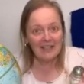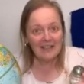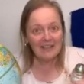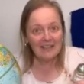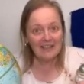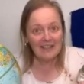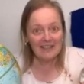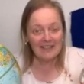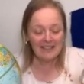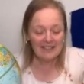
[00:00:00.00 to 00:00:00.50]

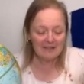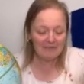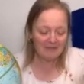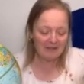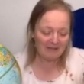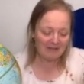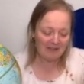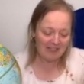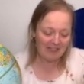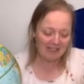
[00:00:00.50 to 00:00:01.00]
This is what
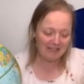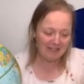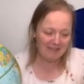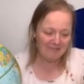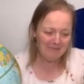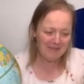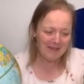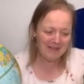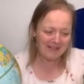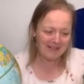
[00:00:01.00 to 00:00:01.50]
we
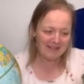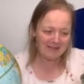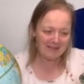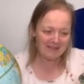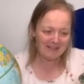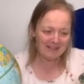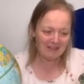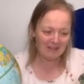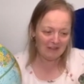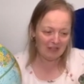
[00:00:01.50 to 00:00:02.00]
humans use
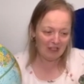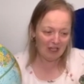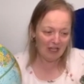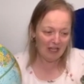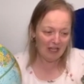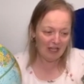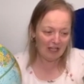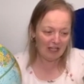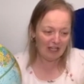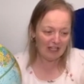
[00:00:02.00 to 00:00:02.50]
a
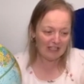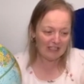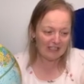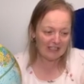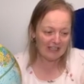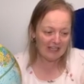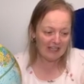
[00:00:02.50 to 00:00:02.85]
lot